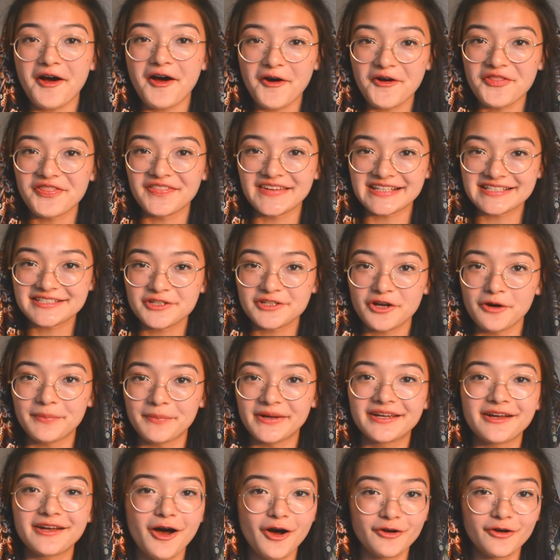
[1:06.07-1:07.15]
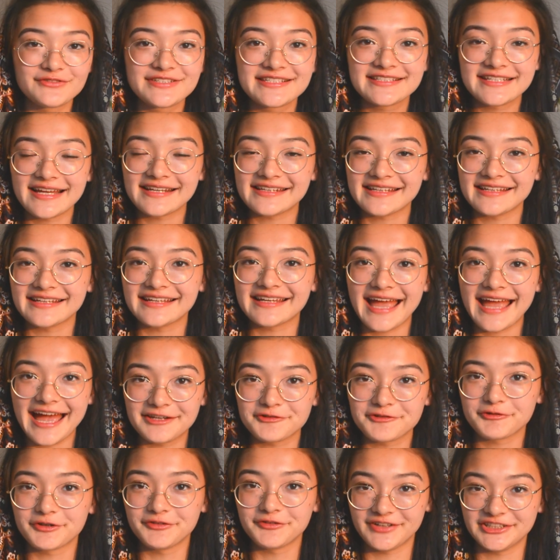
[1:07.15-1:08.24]
on this topic of studying
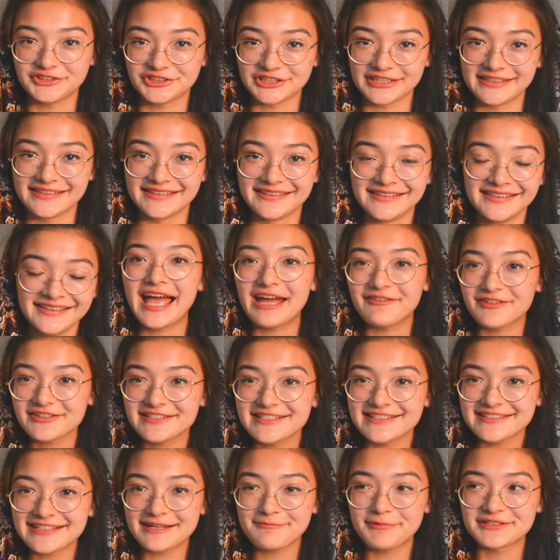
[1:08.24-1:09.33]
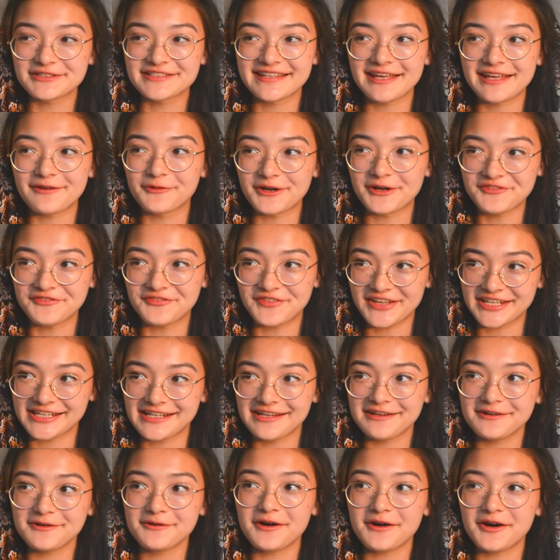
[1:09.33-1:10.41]
and revision. Ever since I posted that one
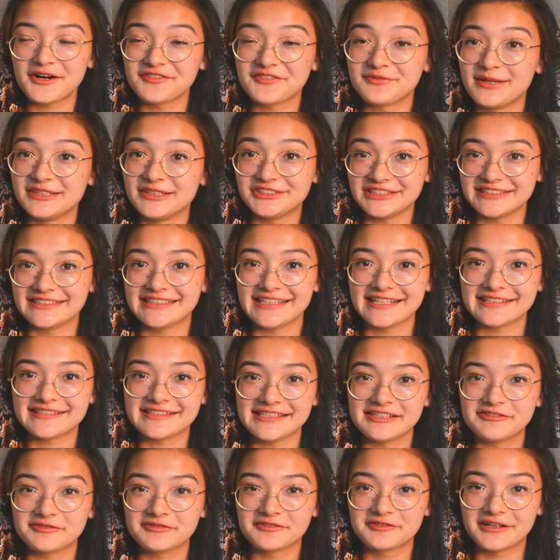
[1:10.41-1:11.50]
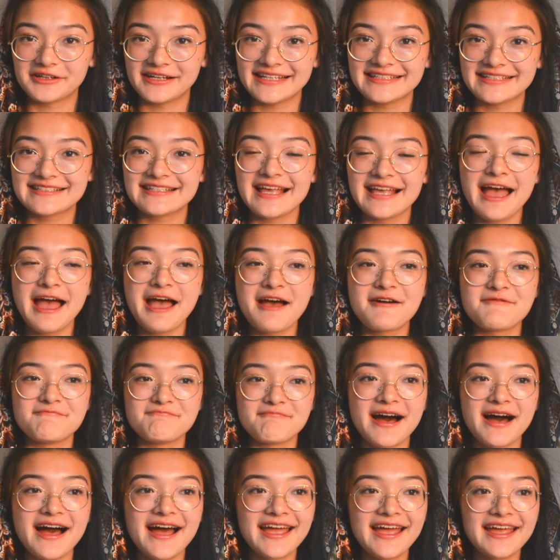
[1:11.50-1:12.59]
video of my GCSE grades,
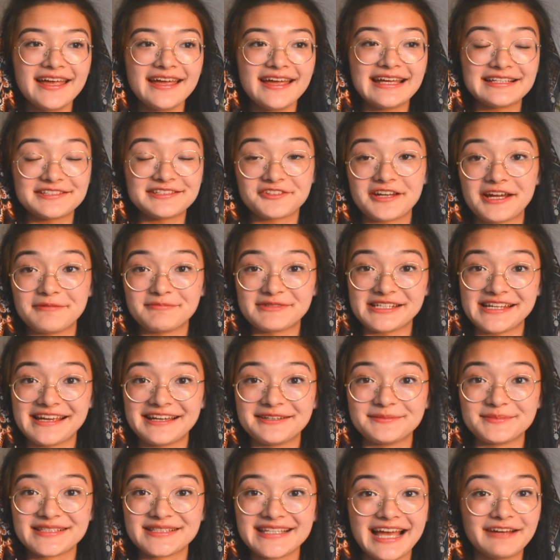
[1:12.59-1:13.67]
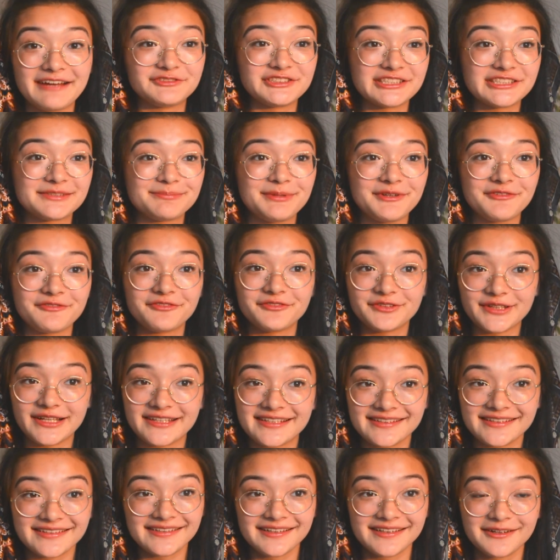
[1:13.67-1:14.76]
my Instagram DMs have just been
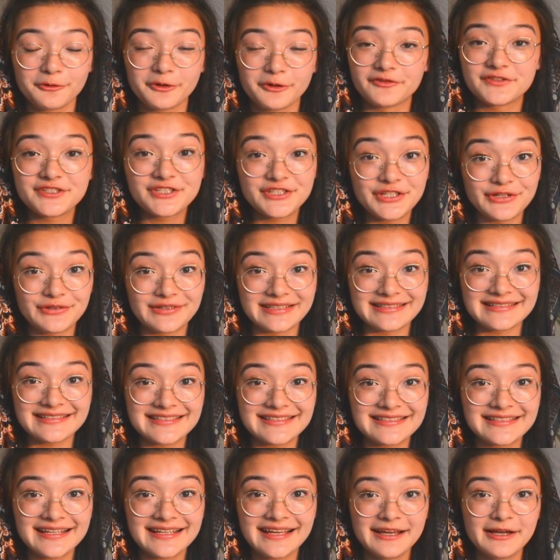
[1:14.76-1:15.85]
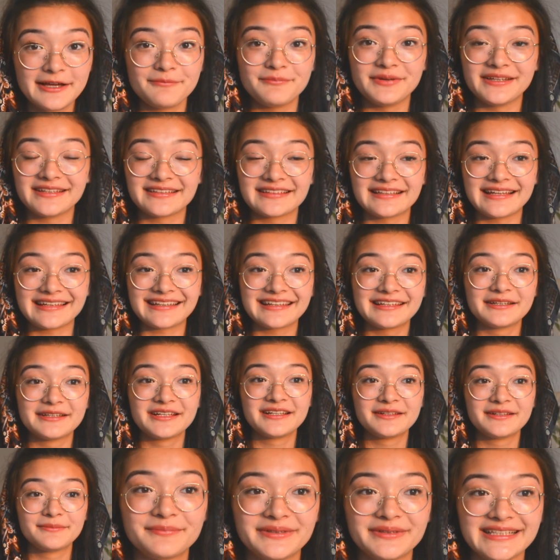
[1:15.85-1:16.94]
flooded with students being like,
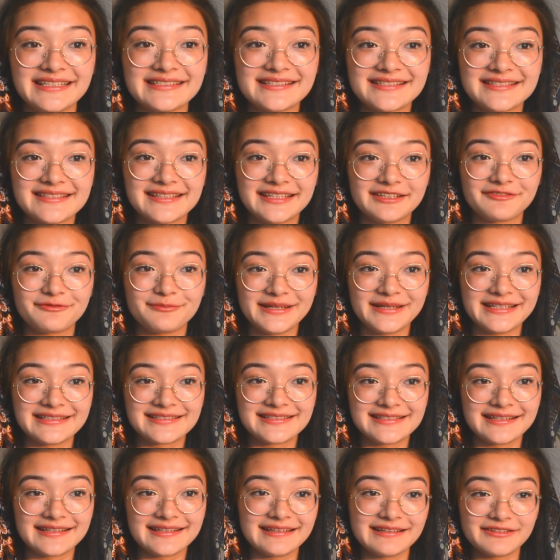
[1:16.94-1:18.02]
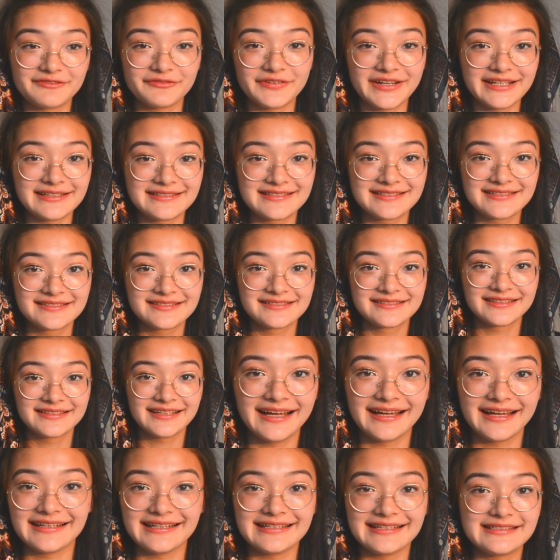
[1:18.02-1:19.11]
please give me study advice.
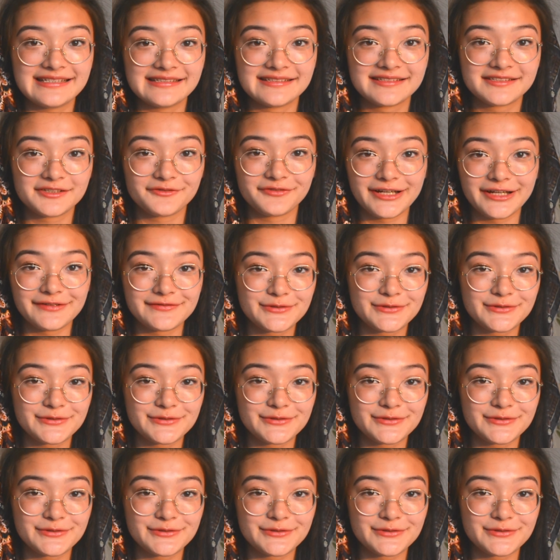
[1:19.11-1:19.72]
I need to survive